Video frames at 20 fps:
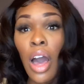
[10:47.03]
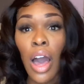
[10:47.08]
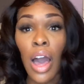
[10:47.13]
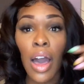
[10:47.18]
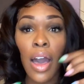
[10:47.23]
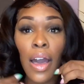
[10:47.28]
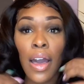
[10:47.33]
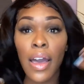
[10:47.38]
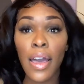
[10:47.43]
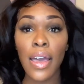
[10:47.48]

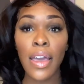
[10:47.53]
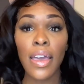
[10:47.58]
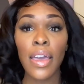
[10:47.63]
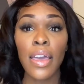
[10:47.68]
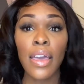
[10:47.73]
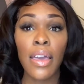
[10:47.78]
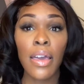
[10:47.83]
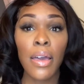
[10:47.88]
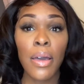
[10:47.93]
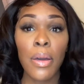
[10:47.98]
I
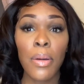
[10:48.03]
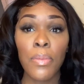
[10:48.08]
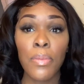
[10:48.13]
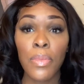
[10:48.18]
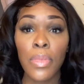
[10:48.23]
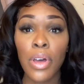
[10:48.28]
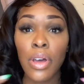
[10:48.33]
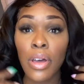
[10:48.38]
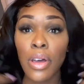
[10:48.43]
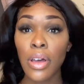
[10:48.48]

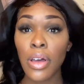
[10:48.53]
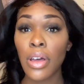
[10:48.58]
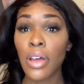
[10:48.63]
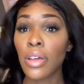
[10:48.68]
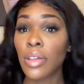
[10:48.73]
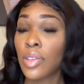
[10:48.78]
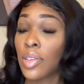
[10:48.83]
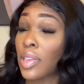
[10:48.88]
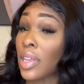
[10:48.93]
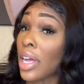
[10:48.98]
am
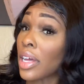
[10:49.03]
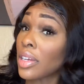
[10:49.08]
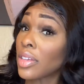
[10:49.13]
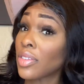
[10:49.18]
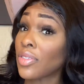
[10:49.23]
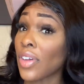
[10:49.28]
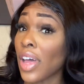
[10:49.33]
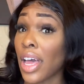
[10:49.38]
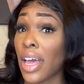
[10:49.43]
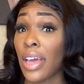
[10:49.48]

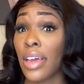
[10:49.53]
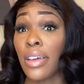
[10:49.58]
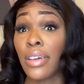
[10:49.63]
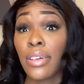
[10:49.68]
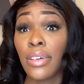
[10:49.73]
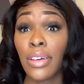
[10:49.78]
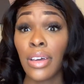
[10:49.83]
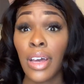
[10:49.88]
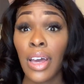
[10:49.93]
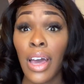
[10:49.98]
satisfied.
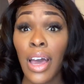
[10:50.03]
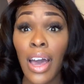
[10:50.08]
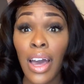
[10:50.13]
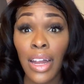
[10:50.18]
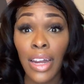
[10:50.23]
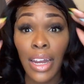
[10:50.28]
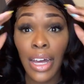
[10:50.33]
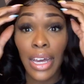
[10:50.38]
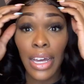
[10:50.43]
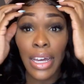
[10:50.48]

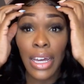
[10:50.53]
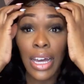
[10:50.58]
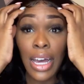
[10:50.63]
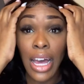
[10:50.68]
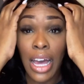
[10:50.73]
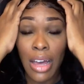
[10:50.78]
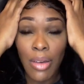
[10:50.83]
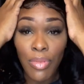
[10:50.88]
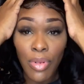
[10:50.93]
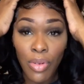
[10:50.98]
Like,
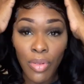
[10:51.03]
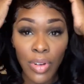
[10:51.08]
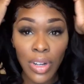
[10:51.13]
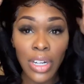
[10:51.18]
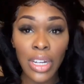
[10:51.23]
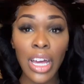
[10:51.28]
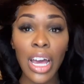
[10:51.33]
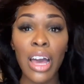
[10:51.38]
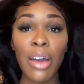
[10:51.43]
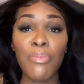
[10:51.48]
I've been
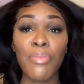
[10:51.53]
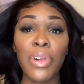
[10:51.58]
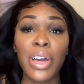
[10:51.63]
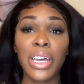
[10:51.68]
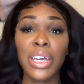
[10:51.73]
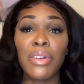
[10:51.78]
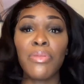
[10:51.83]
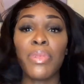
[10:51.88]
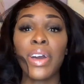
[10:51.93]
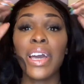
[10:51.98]
wanting to
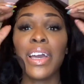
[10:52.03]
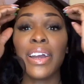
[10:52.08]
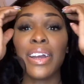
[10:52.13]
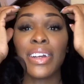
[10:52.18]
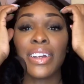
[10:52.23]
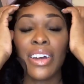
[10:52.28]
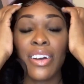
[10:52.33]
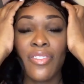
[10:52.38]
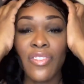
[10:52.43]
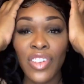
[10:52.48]
get my hair
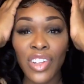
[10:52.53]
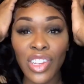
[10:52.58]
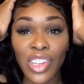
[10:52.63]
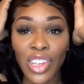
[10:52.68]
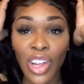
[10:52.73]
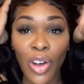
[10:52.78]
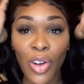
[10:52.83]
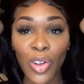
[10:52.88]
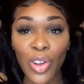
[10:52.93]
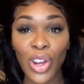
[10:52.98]
done for
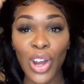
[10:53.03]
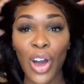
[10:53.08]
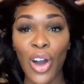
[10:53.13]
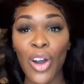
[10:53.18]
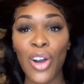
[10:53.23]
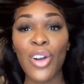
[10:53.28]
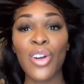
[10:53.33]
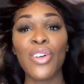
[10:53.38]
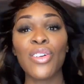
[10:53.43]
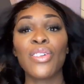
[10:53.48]
so
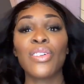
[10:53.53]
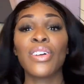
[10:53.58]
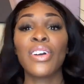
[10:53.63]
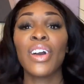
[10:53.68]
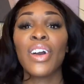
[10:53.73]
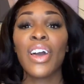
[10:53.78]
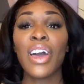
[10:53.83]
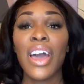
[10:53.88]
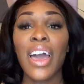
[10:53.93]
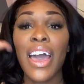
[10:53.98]

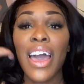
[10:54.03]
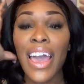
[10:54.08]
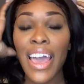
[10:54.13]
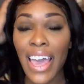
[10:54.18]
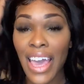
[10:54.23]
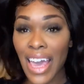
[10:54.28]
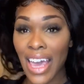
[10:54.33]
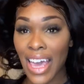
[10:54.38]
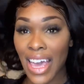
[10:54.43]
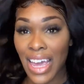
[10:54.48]
long,
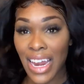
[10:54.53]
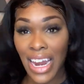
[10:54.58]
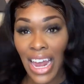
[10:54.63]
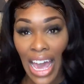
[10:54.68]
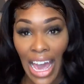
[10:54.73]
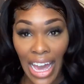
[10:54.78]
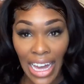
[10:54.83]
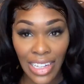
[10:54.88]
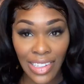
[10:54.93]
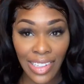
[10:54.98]
and
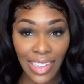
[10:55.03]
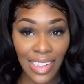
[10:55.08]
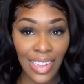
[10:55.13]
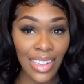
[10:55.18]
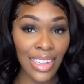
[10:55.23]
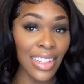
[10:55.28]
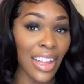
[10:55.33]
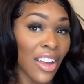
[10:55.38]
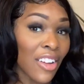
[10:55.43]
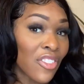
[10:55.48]
I just
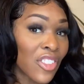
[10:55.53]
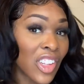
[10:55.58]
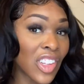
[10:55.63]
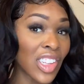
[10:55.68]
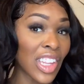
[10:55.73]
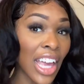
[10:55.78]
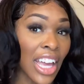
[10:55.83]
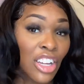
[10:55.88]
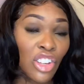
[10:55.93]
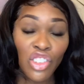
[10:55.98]
love the
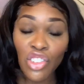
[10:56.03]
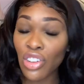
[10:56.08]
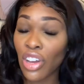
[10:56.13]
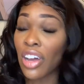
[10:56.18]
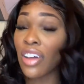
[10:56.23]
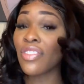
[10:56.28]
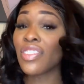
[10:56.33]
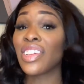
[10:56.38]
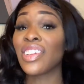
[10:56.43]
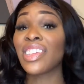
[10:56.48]
texture
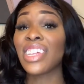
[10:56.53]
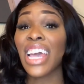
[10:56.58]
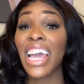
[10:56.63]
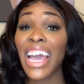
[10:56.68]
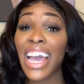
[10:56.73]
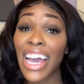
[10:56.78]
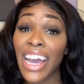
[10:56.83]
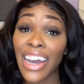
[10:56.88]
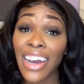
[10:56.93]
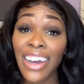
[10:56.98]
of this
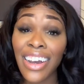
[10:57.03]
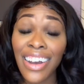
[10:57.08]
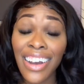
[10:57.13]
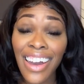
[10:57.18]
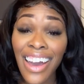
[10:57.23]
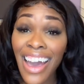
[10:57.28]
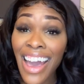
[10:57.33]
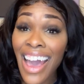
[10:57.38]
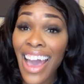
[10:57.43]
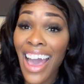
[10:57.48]
hair.
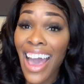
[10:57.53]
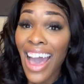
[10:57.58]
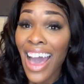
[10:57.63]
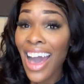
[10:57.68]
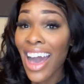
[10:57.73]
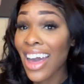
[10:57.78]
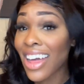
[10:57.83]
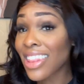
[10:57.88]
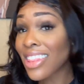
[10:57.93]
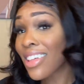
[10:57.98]

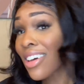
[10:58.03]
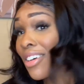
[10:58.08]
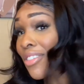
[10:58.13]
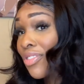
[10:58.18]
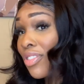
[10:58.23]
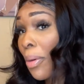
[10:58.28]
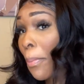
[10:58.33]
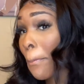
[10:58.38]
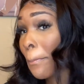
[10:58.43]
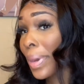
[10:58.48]
I love
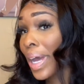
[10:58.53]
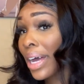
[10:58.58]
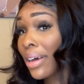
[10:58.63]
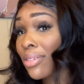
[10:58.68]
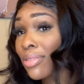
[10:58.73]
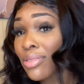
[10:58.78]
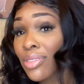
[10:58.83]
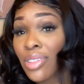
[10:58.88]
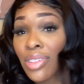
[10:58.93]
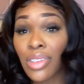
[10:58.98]
the
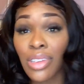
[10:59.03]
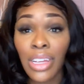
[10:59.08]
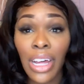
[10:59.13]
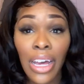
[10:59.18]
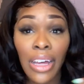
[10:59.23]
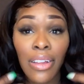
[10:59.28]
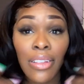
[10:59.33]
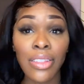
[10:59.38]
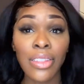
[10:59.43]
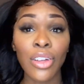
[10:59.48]
bounce.
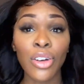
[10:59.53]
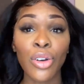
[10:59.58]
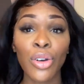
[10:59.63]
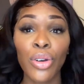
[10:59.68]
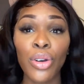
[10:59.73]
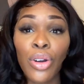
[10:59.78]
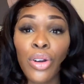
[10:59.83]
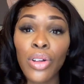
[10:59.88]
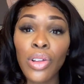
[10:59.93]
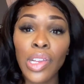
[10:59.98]
Like, the
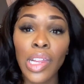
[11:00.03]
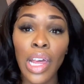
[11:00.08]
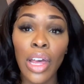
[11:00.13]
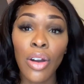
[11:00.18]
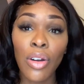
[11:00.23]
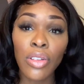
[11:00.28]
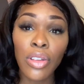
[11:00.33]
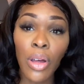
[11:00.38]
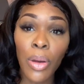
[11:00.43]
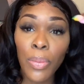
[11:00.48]
curls
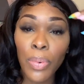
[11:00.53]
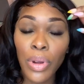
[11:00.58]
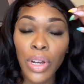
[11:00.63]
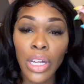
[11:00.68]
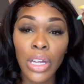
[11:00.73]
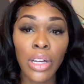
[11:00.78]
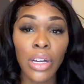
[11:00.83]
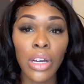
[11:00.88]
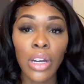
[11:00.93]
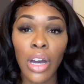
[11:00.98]
held up
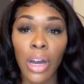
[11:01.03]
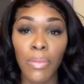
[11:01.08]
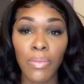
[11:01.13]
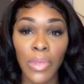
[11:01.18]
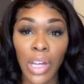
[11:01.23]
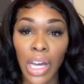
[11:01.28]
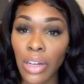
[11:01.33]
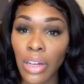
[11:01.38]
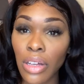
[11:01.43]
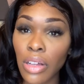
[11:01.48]
pretty good. I'm
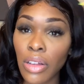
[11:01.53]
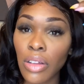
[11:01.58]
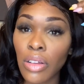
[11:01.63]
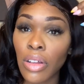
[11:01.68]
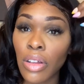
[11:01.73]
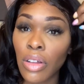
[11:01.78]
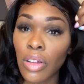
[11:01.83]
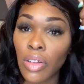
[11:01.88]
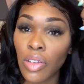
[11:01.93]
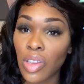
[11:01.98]

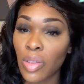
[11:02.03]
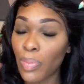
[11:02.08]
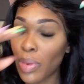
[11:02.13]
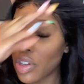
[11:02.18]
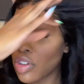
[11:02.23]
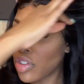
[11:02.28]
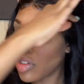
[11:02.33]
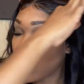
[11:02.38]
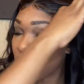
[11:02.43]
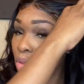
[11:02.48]
a
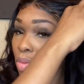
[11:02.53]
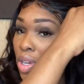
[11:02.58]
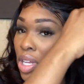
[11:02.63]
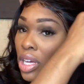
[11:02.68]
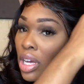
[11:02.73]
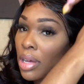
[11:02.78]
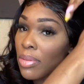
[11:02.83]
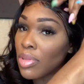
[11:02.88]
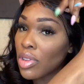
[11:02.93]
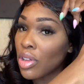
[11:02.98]
specialist when it
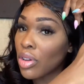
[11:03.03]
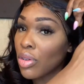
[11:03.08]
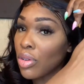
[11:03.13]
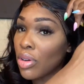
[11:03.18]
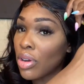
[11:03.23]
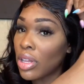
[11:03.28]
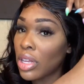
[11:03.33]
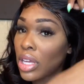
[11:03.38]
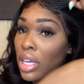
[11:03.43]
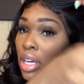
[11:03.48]
comes to
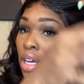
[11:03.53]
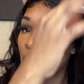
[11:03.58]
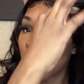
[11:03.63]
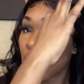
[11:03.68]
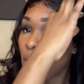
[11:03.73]
curling.